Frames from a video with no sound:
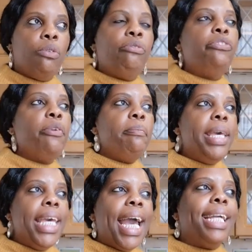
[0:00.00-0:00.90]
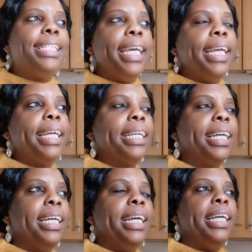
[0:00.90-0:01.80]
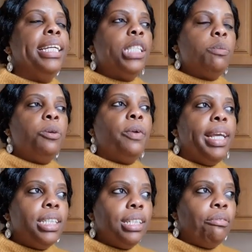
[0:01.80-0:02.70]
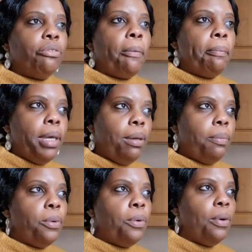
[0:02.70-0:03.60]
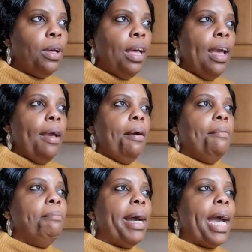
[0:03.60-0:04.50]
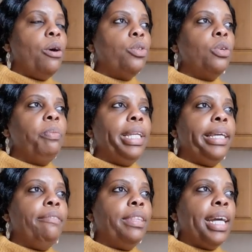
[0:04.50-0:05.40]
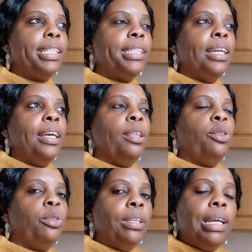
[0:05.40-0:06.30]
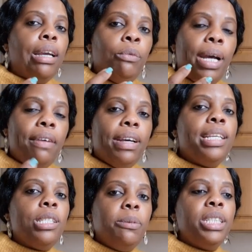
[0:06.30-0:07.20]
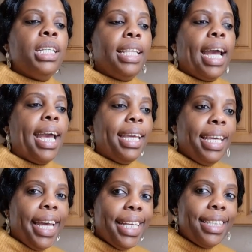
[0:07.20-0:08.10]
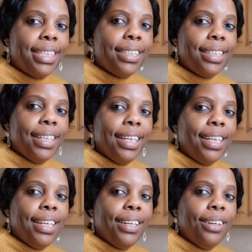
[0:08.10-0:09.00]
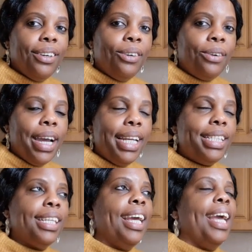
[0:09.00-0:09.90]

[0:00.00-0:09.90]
For me, I take inspiration from people, but I also believe that whatever inspiration that I get, all right,